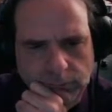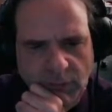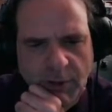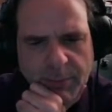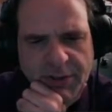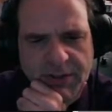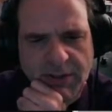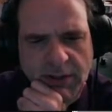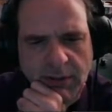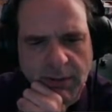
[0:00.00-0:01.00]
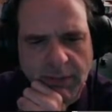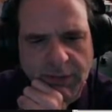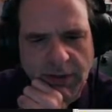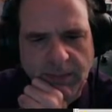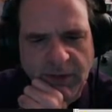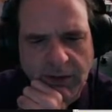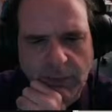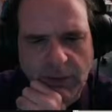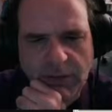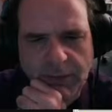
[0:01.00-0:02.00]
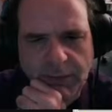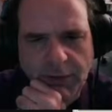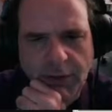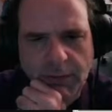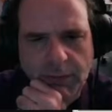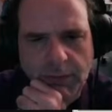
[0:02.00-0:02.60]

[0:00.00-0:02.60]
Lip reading: Implicit narrowing of type vec3 to float.